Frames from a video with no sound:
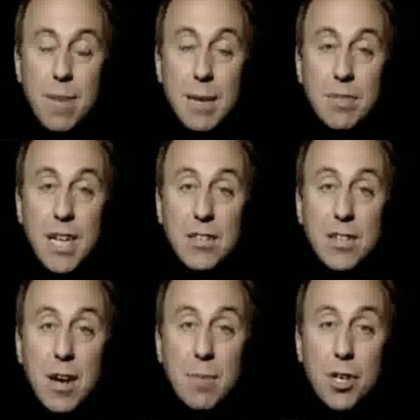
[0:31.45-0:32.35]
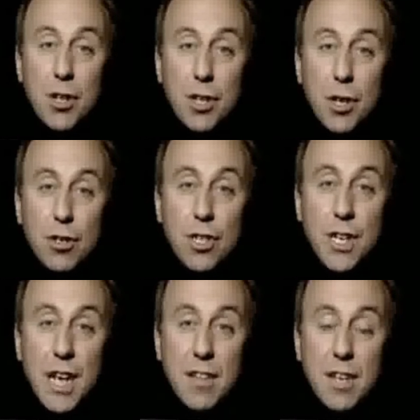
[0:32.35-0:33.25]
Perhaps next time you got the dosh
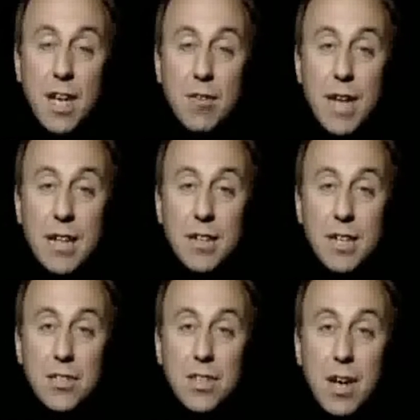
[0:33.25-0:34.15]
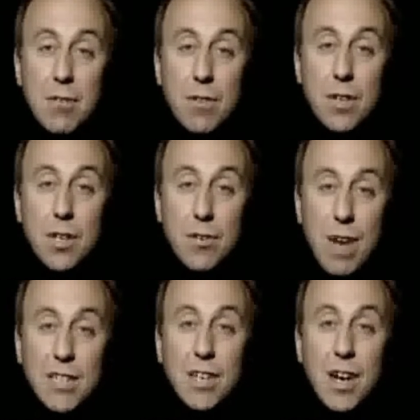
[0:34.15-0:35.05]
together to go down the disco,
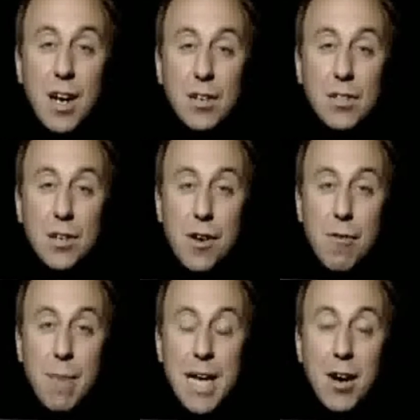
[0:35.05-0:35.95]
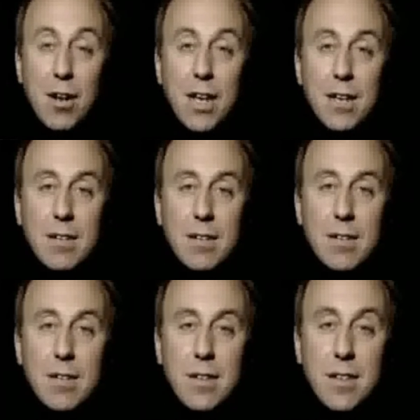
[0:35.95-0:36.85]
you'll raise a glass to your old mate Holly
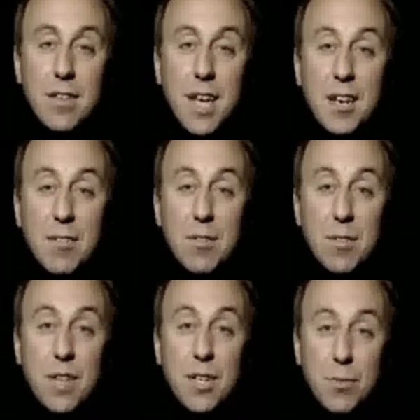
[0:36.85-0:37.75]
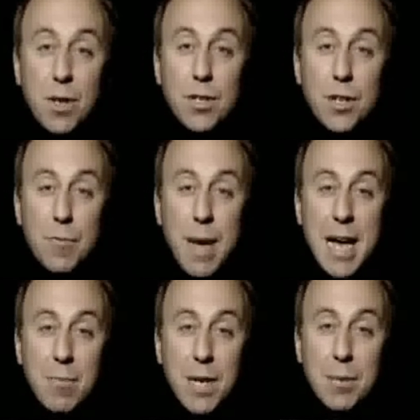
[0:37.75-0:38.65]
and think things weren't too
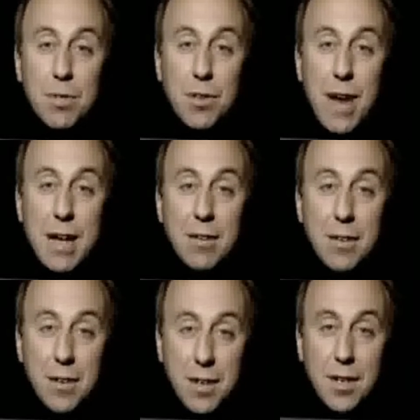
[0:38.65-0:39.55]
bad when he was around.